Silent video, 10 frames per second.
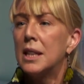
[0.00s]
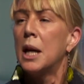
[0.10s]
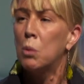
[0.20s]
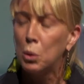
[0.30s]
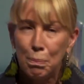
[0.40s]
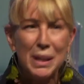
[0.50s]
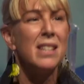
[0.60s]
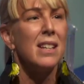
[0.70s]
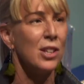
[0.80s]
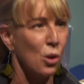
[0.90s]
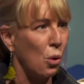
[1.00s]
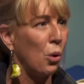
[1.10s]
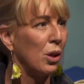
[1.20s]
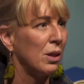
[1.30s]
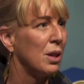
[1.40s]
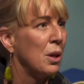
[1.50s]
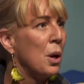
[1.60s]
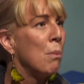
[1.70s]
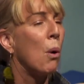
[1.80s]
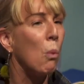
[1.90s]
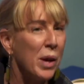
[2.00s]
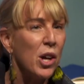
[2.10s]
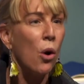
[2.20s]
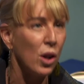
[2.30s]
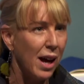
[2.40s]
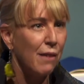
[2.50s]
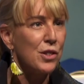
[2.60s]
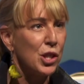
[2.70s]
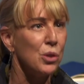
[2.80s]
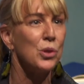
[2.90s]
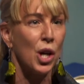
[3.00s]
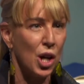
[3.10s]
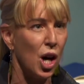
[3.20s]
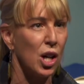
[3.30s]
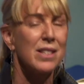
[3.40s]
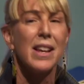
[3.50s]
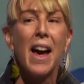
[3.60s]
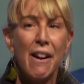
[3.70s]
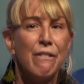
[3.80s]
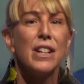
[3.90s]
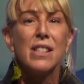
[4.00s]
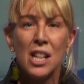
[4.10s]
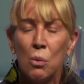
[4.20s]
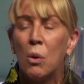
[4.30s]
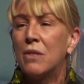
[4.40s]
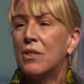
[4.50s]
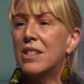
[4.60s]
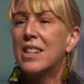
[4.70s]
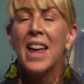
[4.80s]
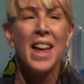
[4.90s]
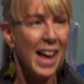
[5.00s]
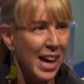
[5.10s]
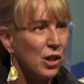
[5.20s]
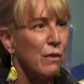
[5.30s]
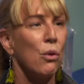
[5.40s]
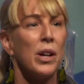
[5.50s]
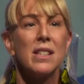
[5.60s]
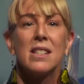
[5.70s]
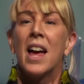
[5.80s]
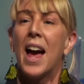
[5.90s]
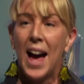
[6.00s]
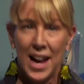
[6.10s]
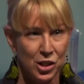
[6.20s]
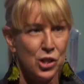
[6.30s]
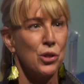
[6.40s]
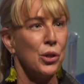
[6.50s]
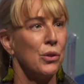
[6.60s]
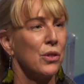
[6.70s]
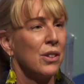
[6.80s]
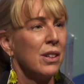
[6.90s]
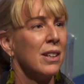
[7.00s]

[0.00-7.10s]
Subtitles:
It will beat it all. But we all have to use our hearts, every single one of us, and our voice, and our truth,